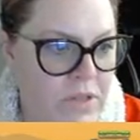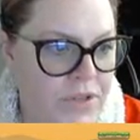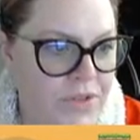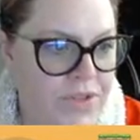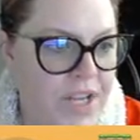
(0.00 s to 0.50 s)

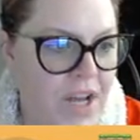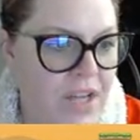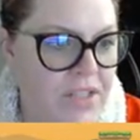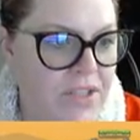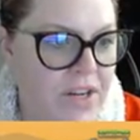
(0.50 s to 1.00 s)
use the
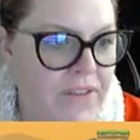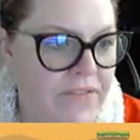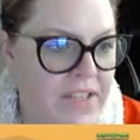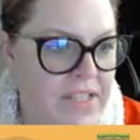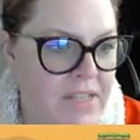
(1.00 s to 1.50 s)
on
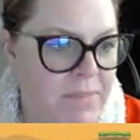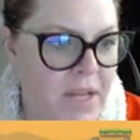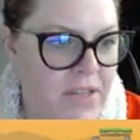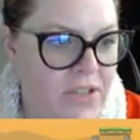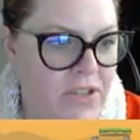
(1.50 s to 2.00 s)
start physics
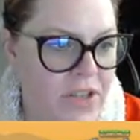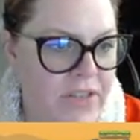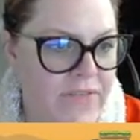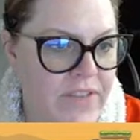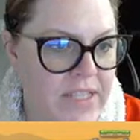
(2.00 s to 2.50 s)
block to start
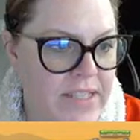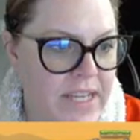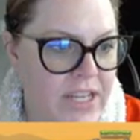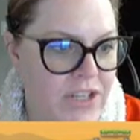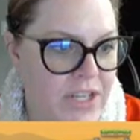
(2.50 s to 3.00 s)
the physics
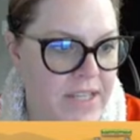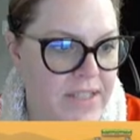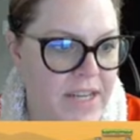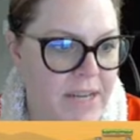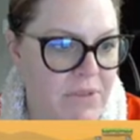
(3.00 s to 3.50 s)
engine.
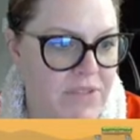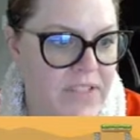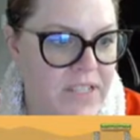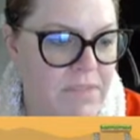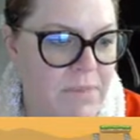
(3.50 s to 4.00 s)
This enables
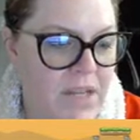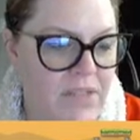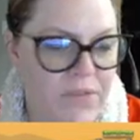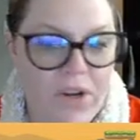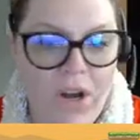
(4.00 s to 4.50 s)
physics
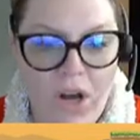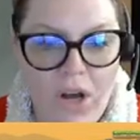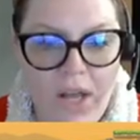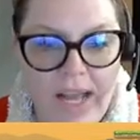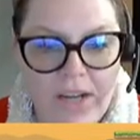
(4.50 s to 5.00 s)
blocks for
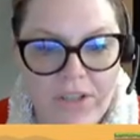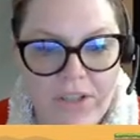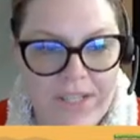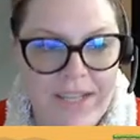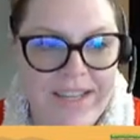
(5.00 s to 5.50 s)
all
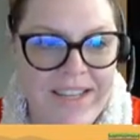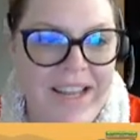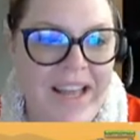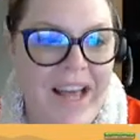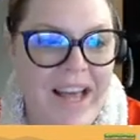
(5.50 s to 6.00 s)
actors.
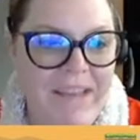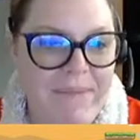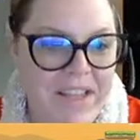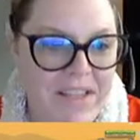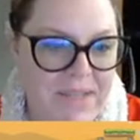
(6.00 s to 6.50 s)
I
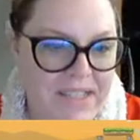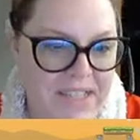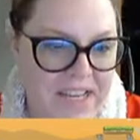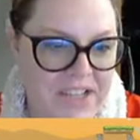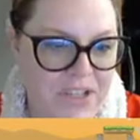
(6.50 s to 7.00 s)
made the
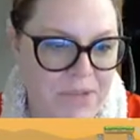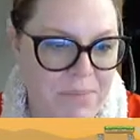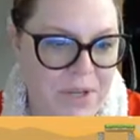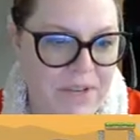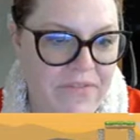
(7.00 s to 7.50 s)
mistake to
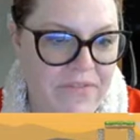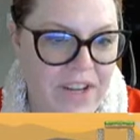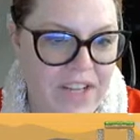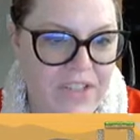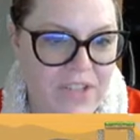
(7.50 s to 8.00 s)
put
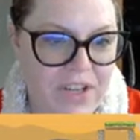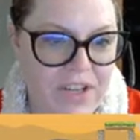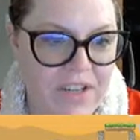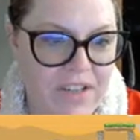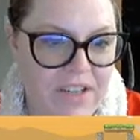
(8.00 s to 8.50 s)
on start